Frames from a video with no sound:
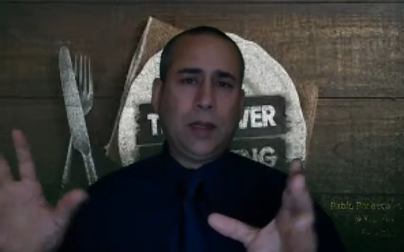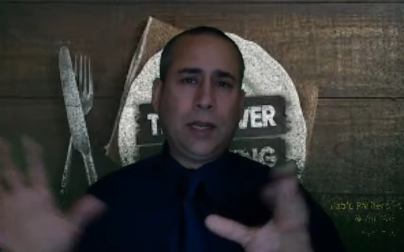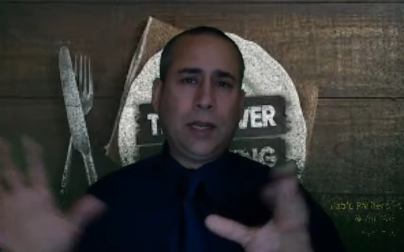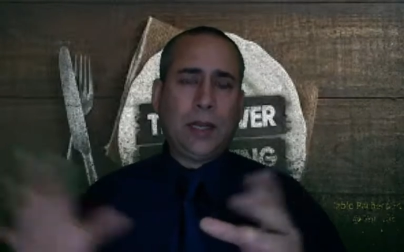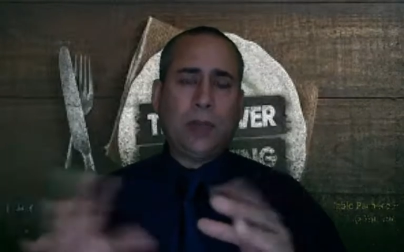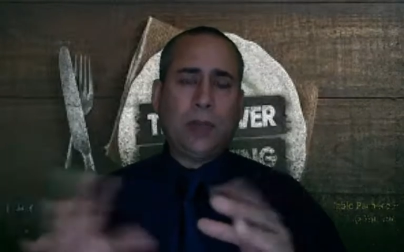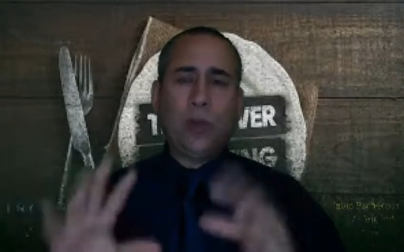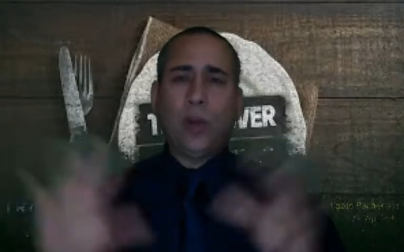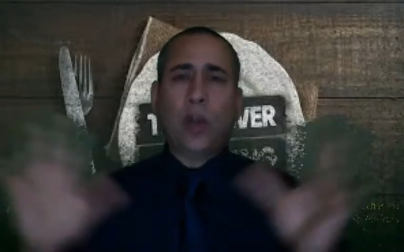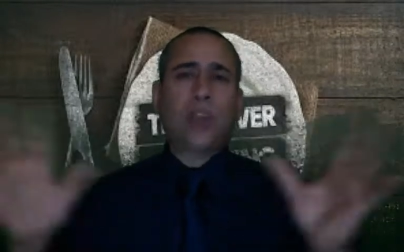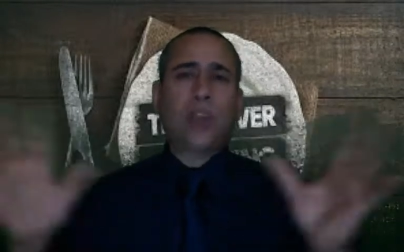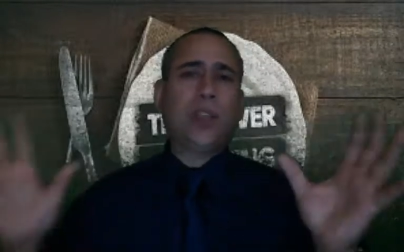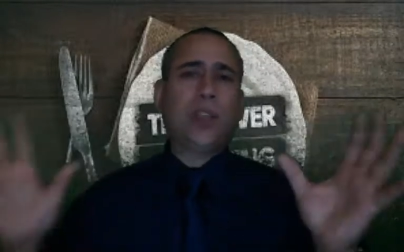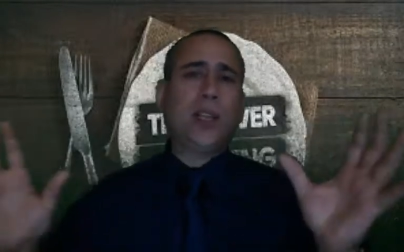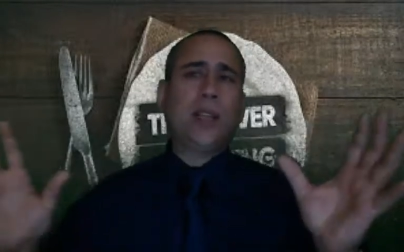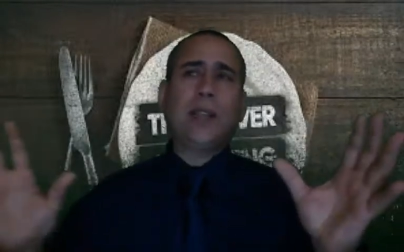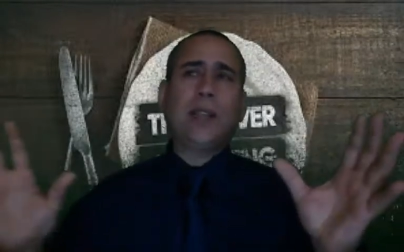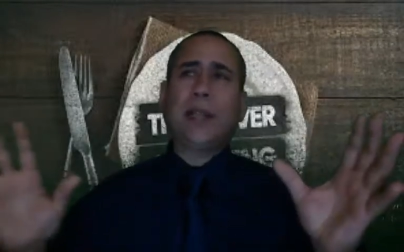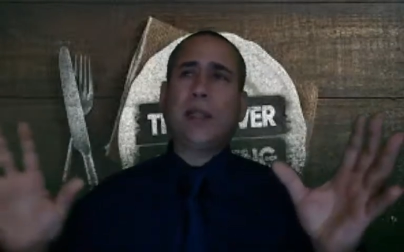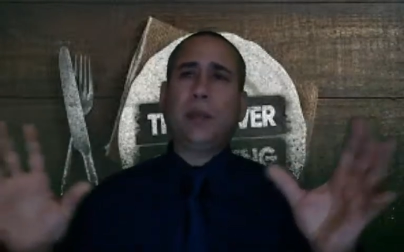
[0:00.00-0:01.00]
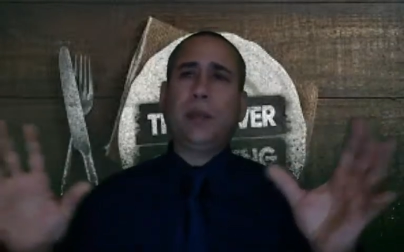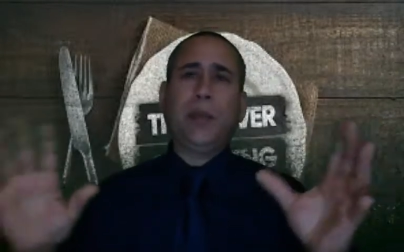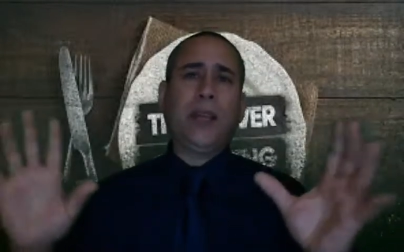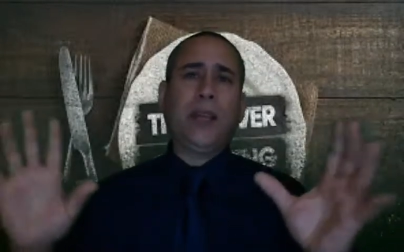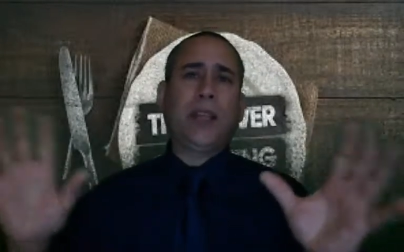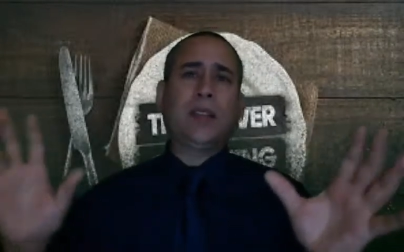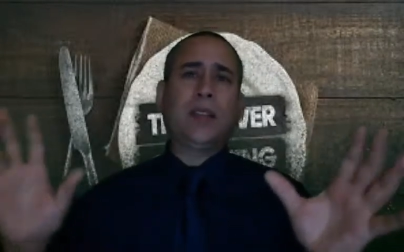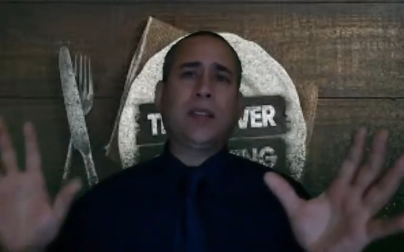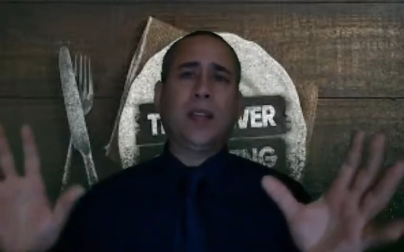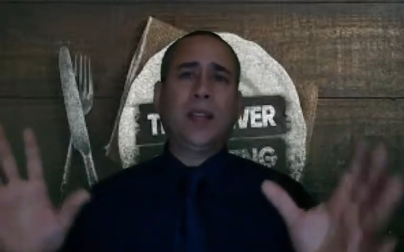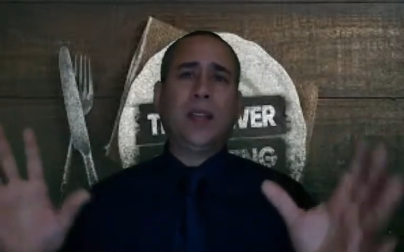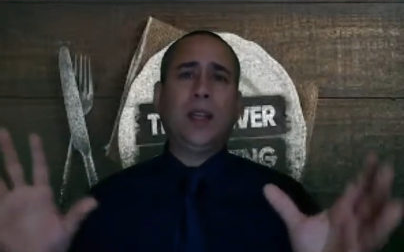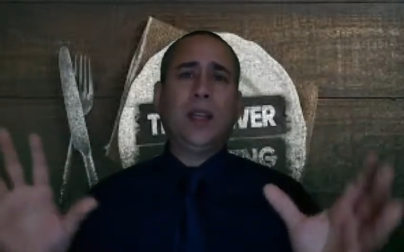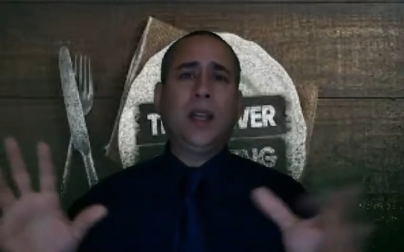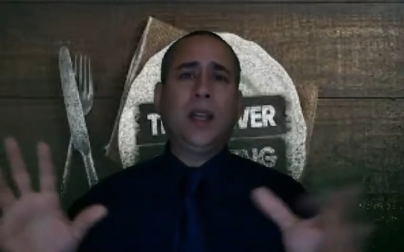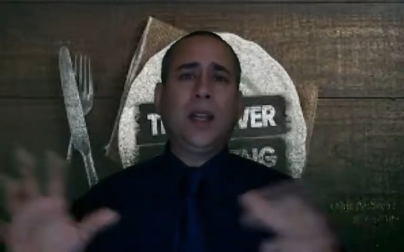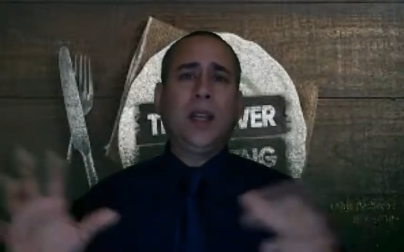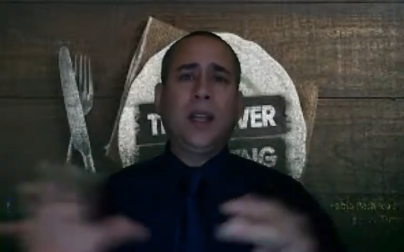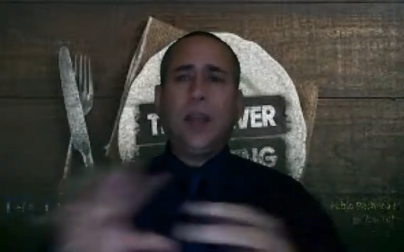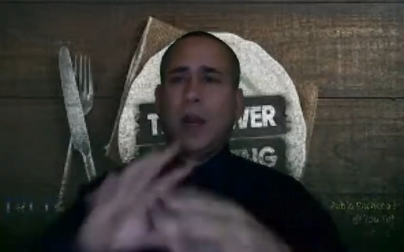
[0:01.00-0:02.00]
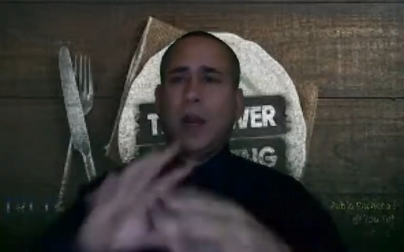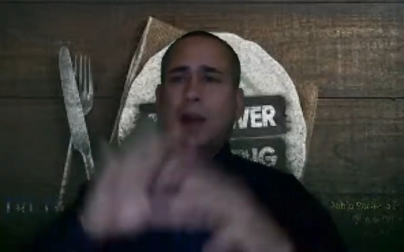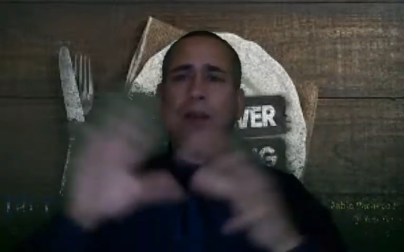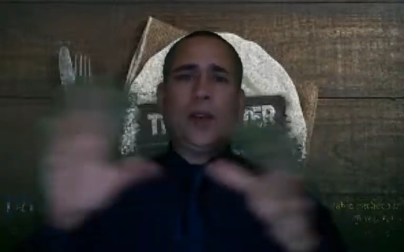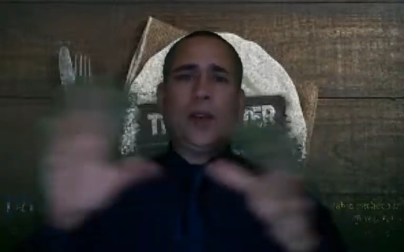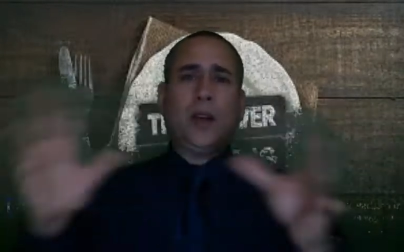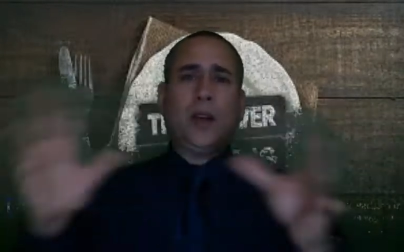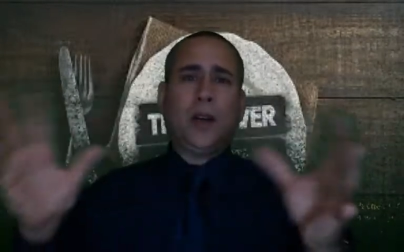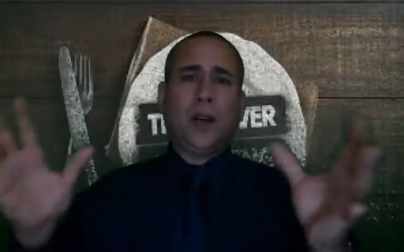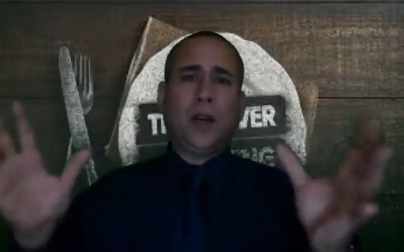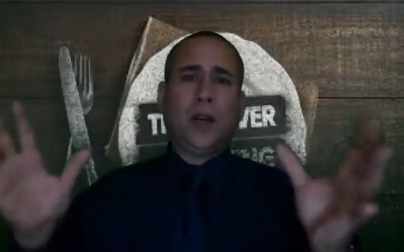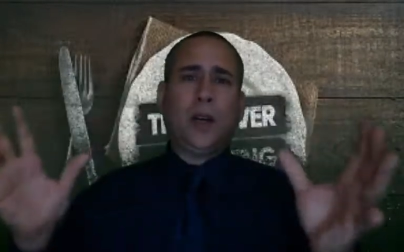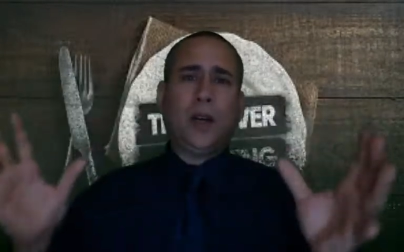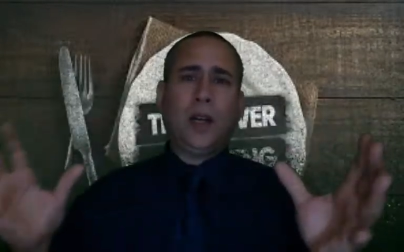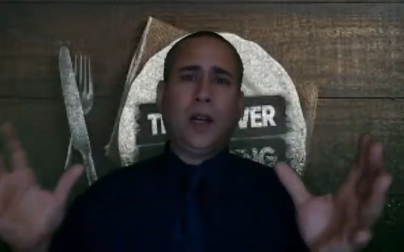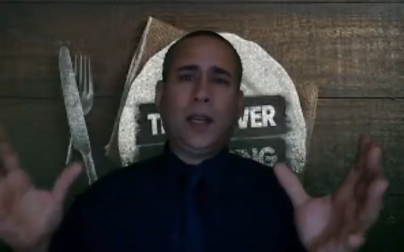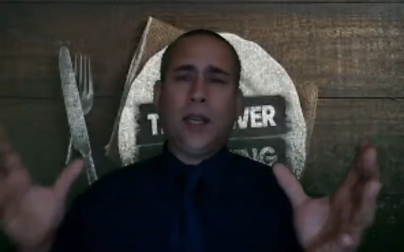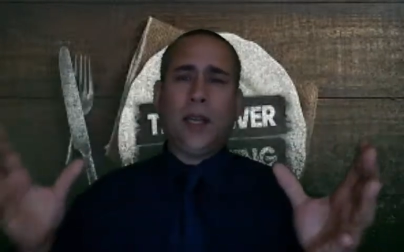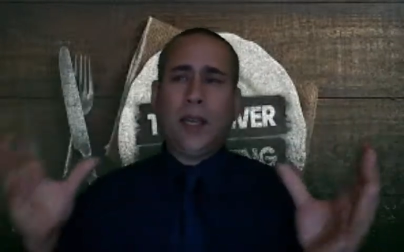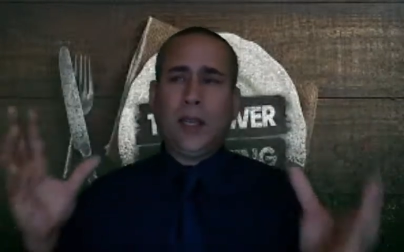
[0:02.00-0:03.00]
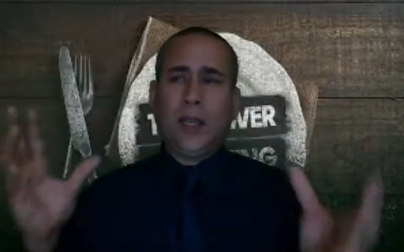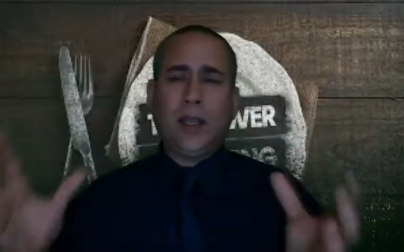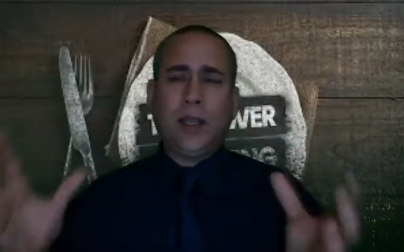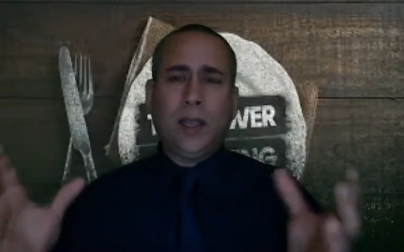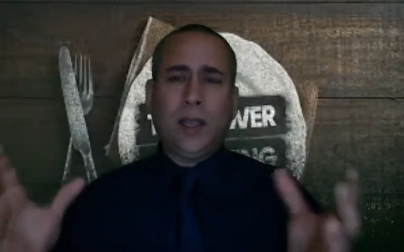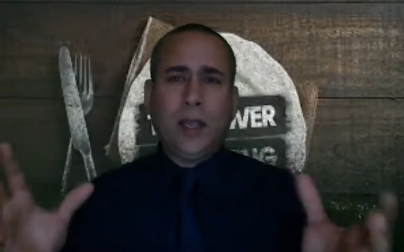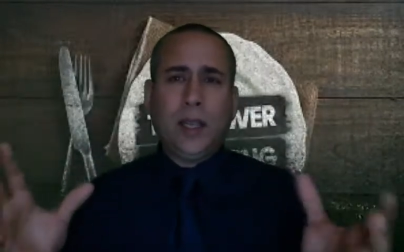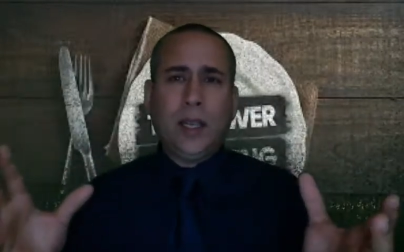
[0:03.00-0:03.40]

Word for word: Like New York City is like the biggest city of uh, uh in